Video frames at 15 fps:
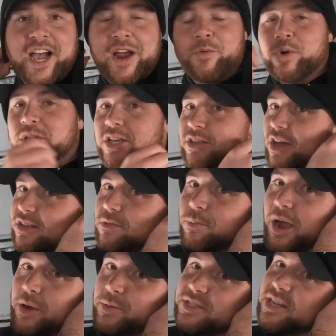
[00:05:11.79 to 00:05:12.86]
I really thought the
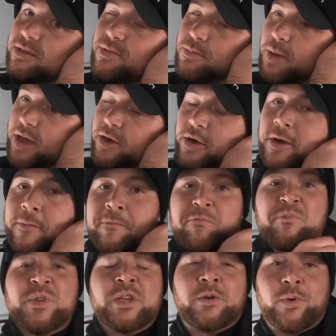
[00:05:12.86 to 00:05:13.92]
bite was going to be better.
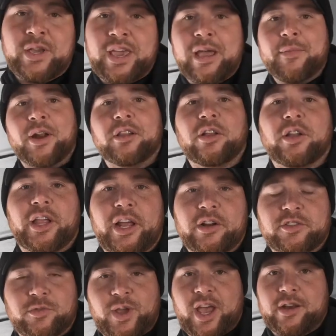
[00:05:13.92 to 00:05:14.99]
We came out a little later,
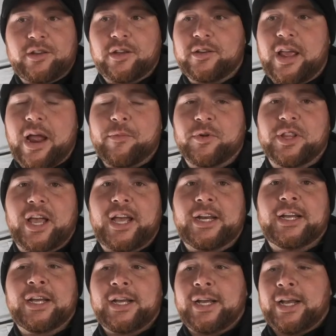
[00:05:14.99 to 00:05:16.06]
so we had good camera
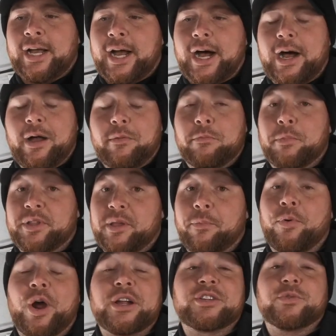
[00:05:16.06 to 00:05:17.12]
light, but the
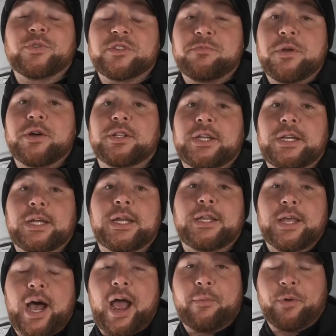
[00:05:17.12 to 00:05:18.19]
pressure was building.
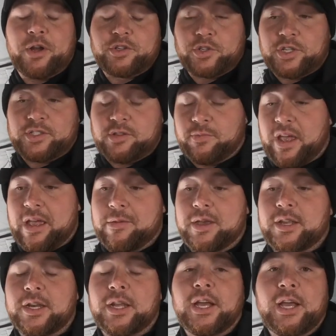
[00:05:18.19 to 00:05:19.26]
The high pressure system came
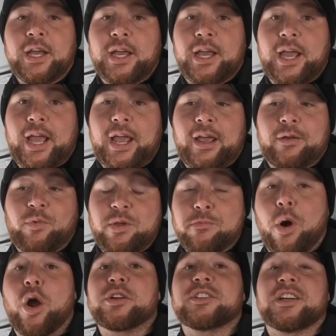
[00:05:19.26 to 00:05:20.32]
in and we
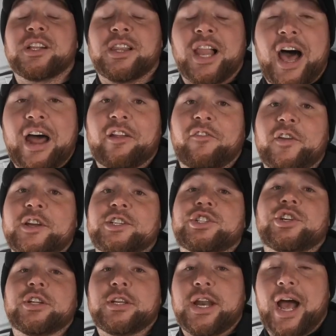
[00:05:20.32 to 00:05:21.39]
marked a lot of fish,
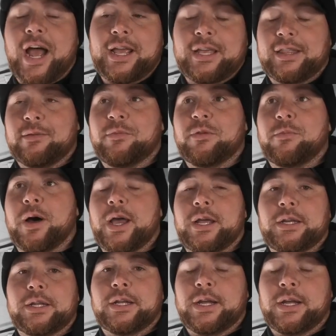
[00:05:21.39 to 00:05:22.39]
could not get them to bite.